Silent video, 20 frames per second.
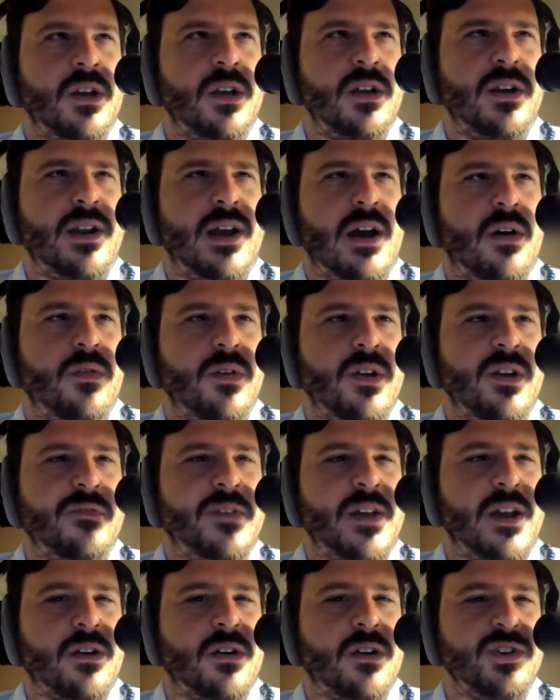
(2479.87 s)
Now, if
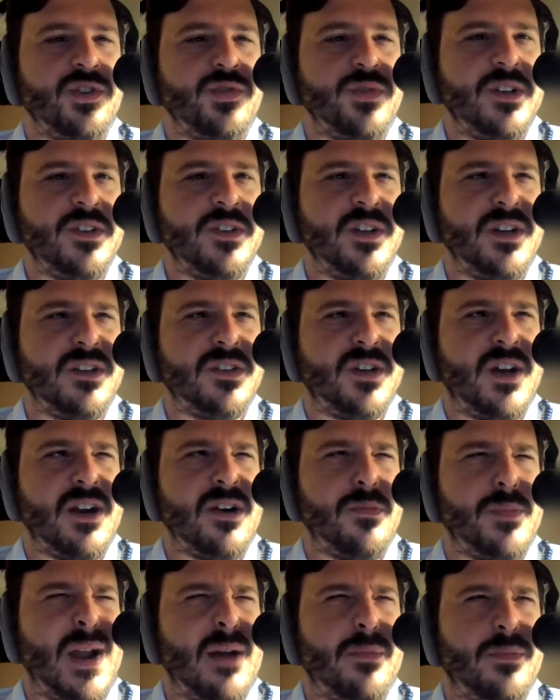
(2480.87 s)
that country is an
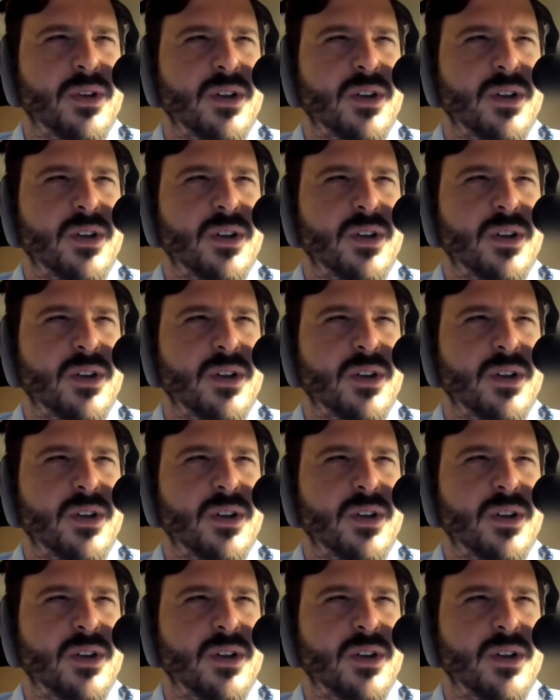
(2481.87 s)
entire map,